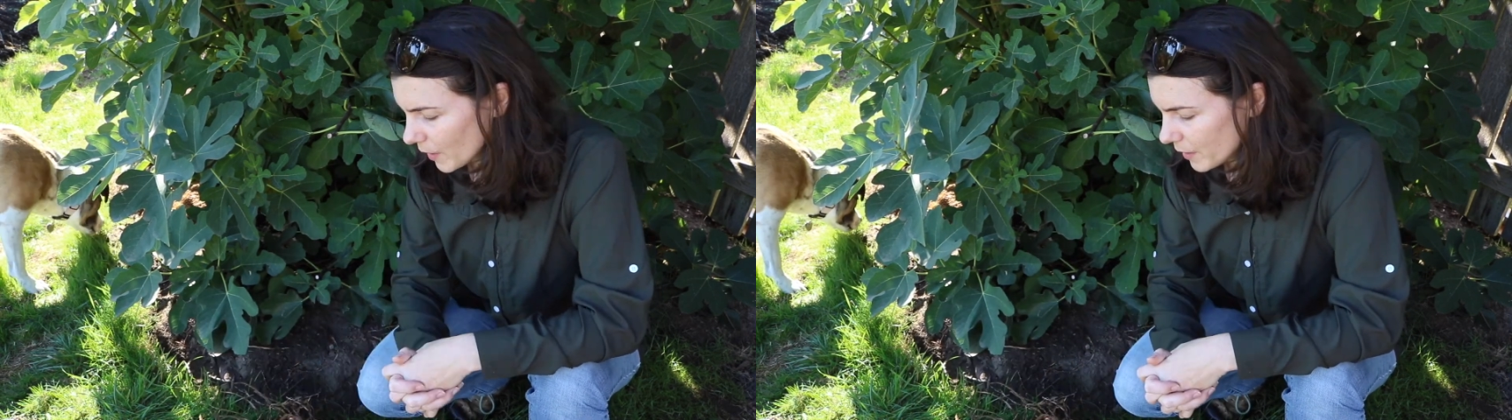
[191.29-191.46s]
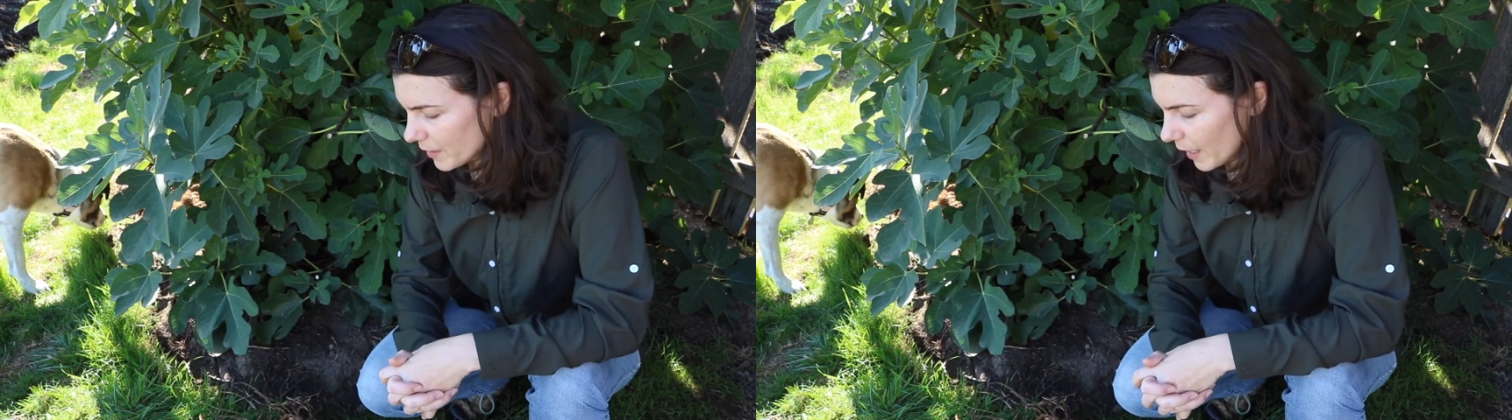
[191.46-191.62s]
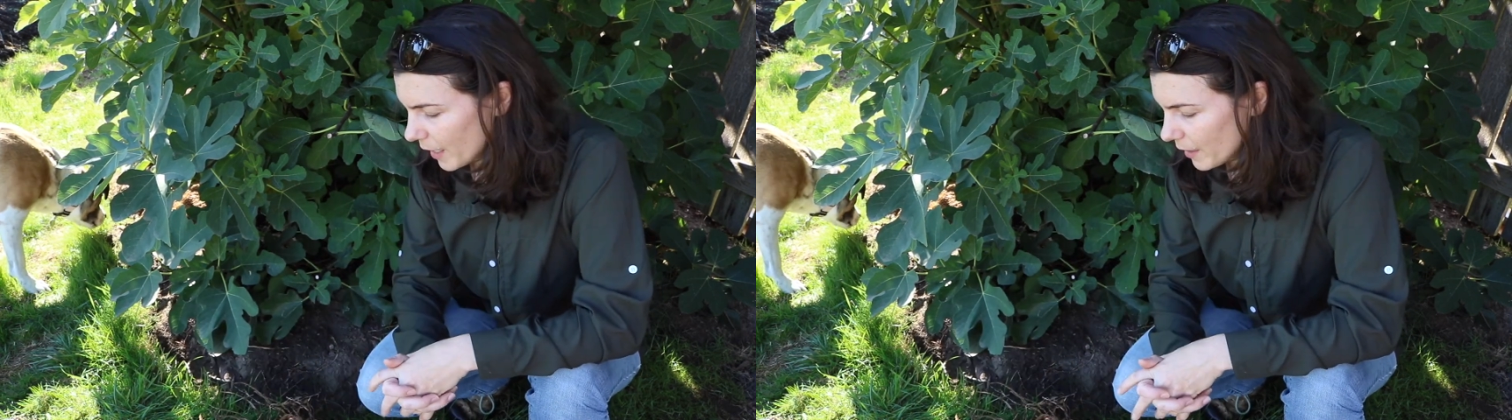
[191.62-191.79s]

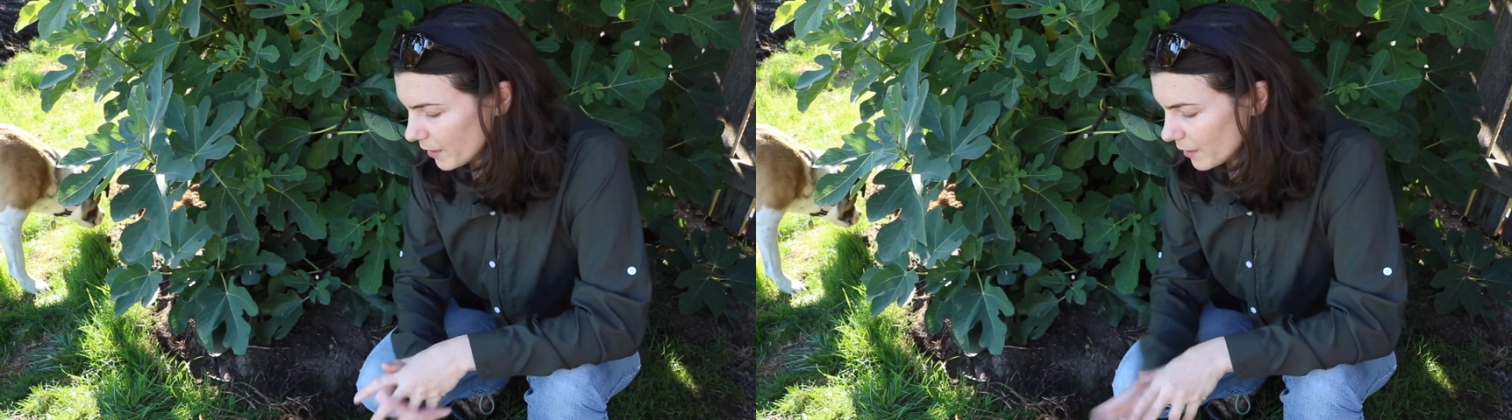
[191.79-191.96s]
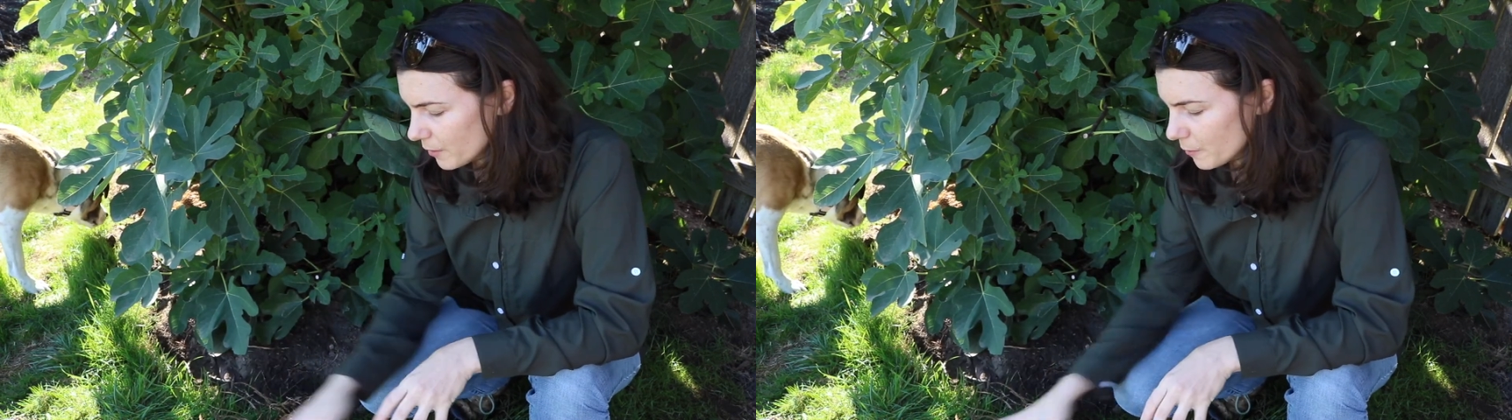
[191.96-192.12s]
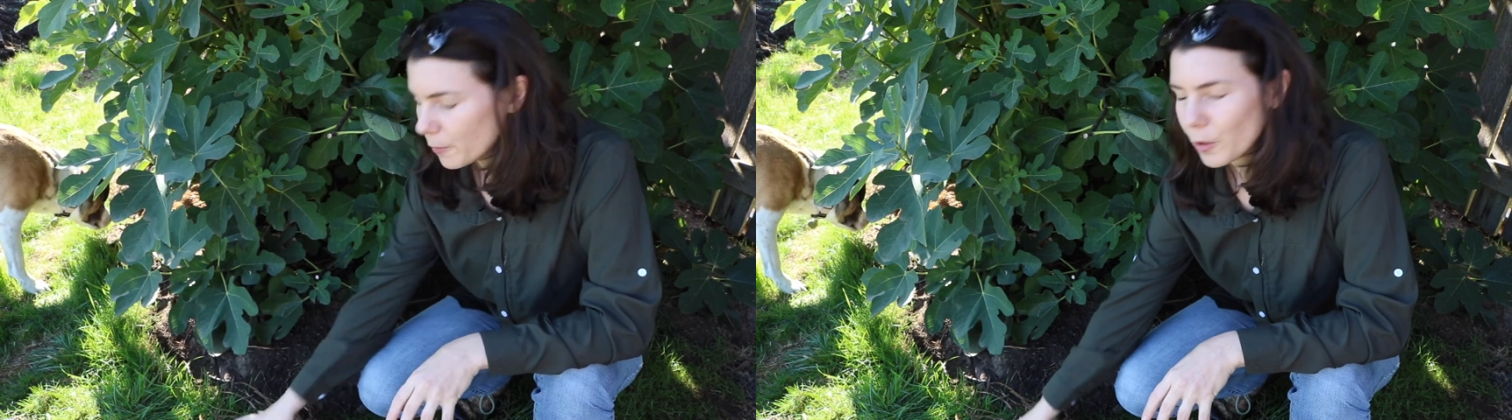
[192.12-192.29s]
dead
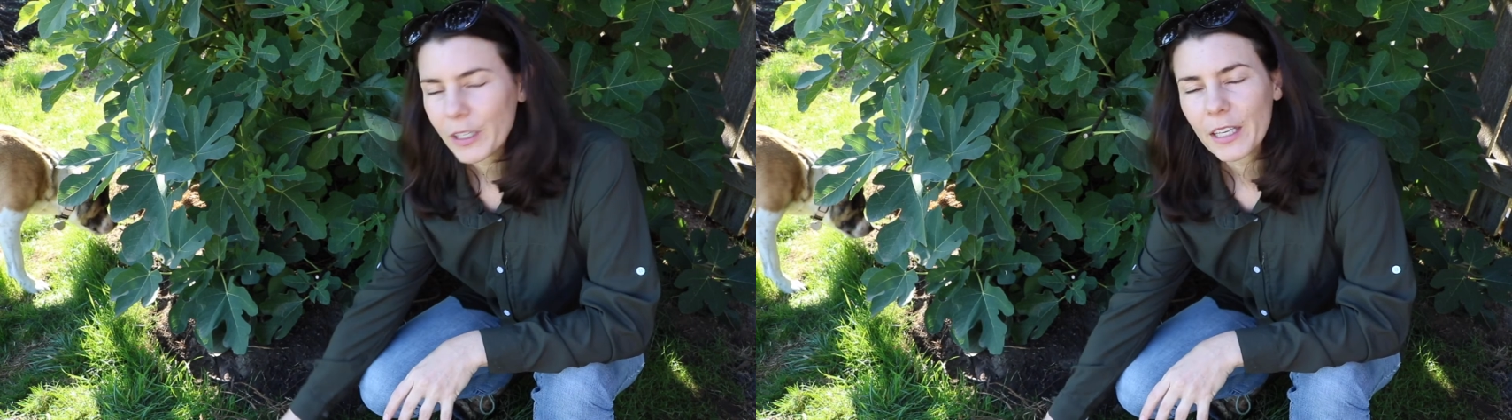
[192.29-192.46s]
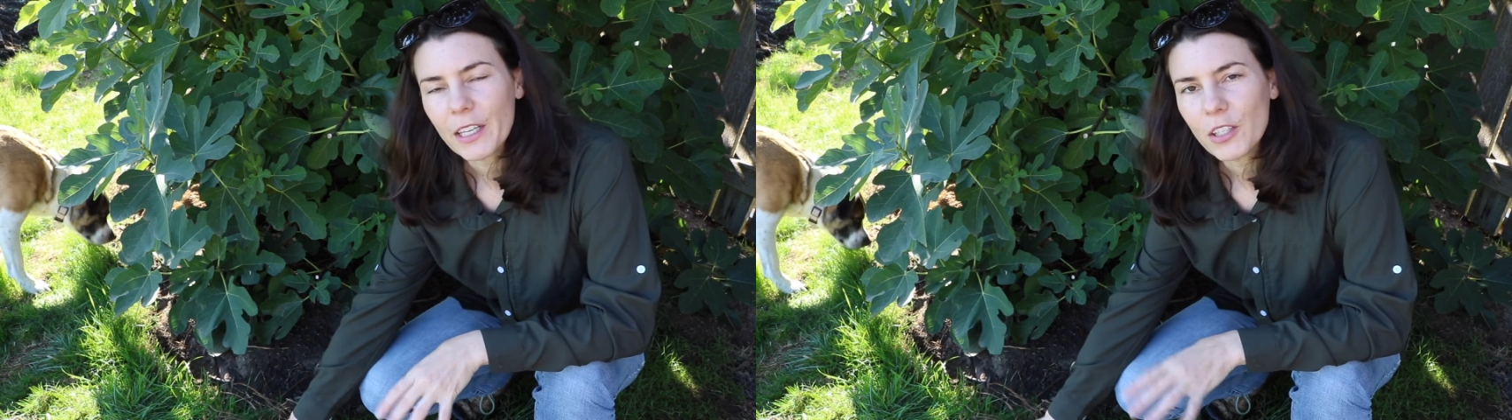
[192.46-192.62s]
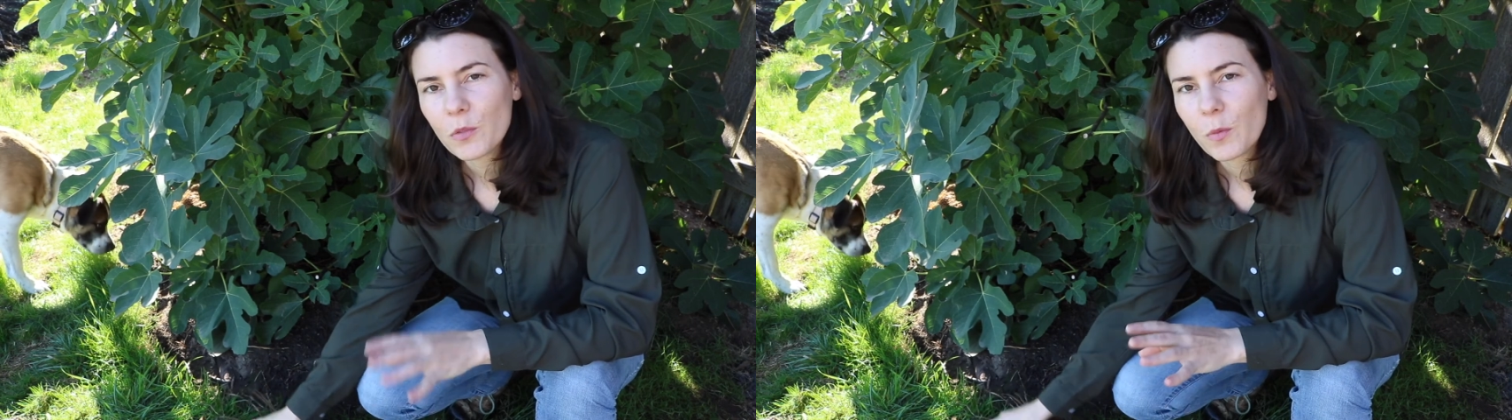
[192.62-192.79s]

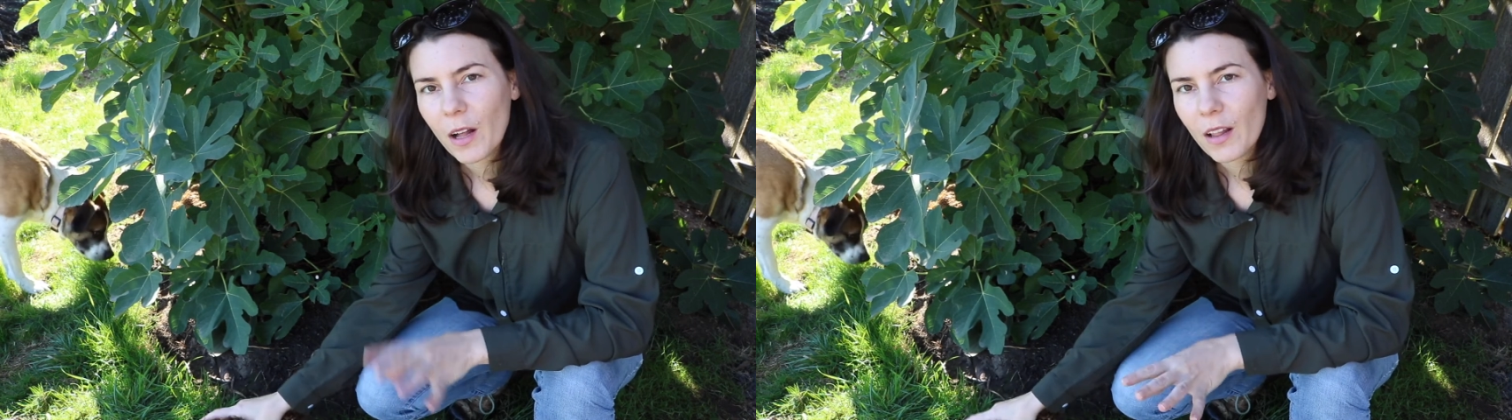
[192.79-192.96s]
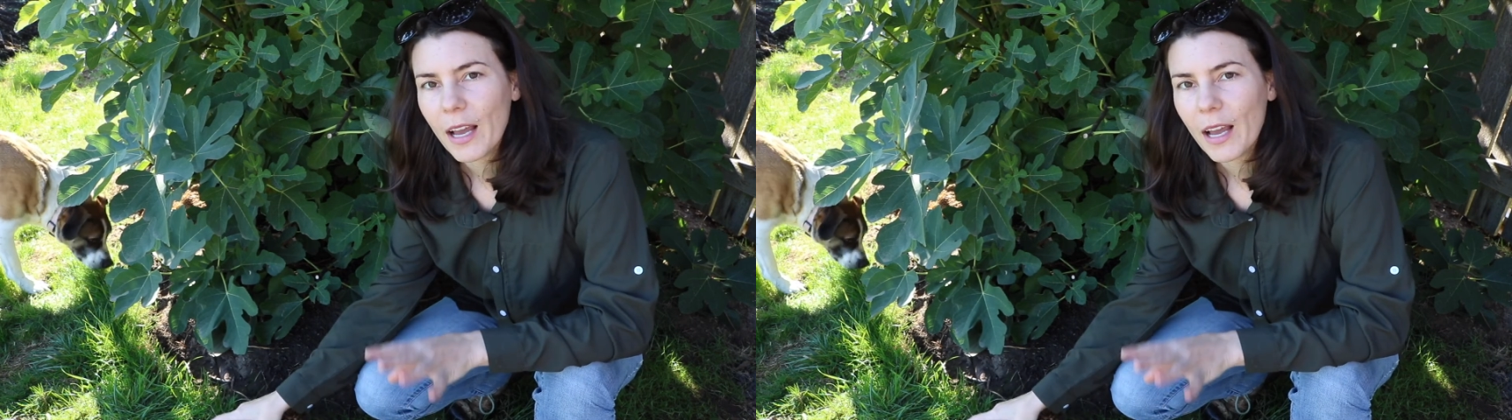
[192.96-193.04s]
foliage while